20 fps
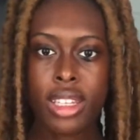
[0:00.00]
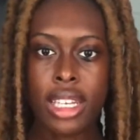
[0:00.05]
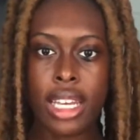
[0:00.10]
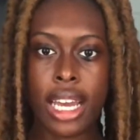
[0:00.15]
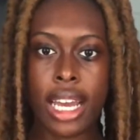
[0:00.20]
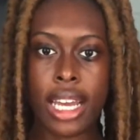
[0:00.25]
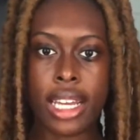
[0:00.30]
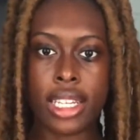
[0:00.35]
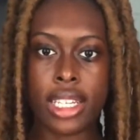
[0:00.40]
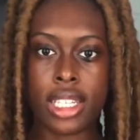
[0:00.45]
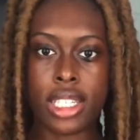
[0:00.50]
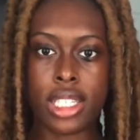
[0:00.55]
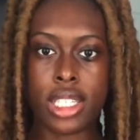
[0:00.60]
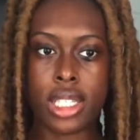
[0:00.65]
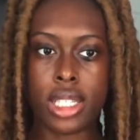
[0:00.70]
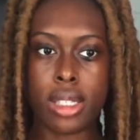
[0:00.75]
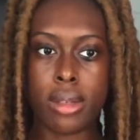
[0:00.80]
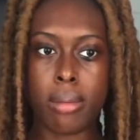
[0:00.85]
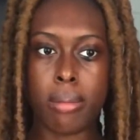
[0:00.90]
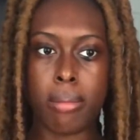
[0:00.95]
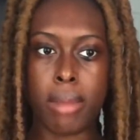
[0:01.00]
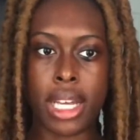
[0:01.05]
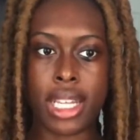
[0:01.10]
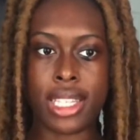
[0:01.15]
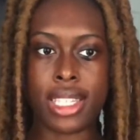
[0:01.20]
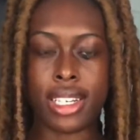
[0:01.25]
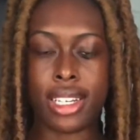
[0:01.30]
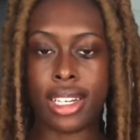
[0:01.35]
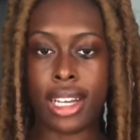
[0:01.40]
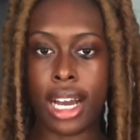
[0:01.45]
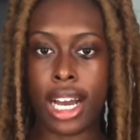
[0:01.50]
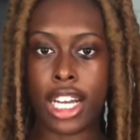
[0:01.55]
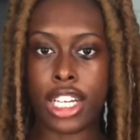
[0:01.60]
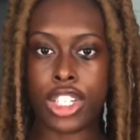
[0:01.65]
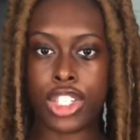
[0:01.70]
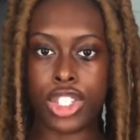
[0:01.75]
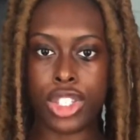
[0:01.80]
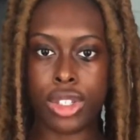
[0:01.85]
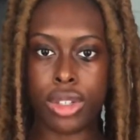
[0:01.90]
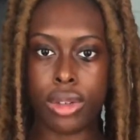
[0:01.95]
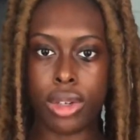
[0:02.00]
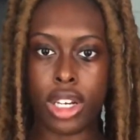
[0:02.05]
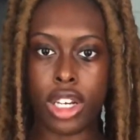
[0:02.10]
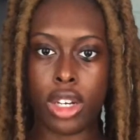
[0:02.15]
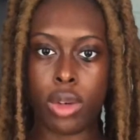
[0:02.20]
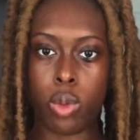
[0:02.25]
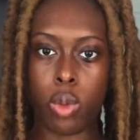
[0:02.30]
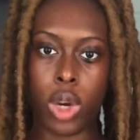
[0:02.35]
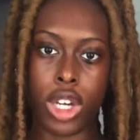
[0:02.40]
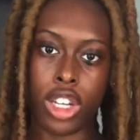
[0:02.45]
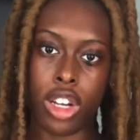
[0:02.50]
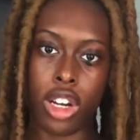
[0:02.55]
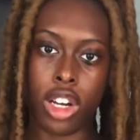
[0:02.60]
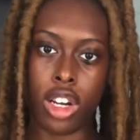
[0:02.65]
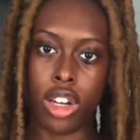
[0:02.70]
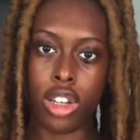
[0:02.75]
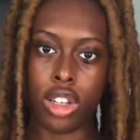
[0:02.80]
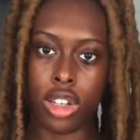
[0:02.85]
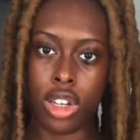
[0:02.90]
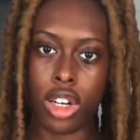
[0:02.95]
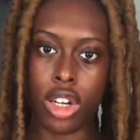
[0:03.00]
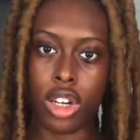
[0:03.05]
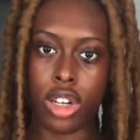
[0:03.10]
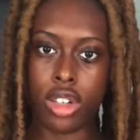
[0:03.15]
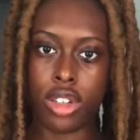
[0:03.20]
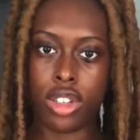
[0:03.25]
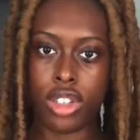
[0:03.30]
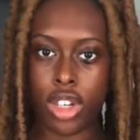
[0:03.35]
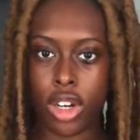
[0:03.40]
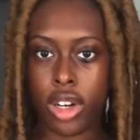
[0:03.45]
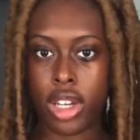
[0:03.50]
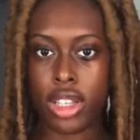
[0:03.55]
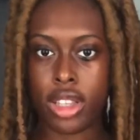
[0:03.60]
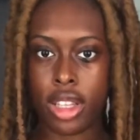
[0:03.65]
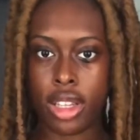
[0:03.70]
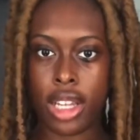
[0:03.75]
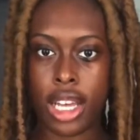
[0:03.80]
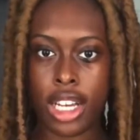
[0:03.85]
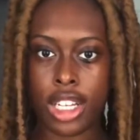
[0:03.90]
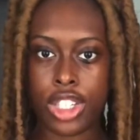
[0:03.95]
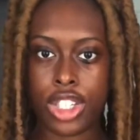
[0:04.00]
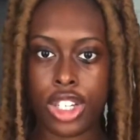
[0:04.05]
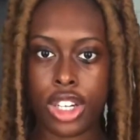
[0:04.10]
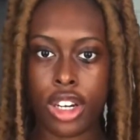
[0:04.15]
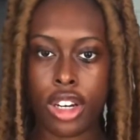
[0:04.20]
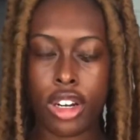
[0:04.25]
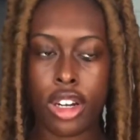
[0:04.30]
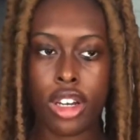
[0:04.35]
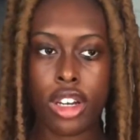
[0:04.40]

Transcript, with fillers: and it's meant to guide you in what you're gonna learn during the lecture.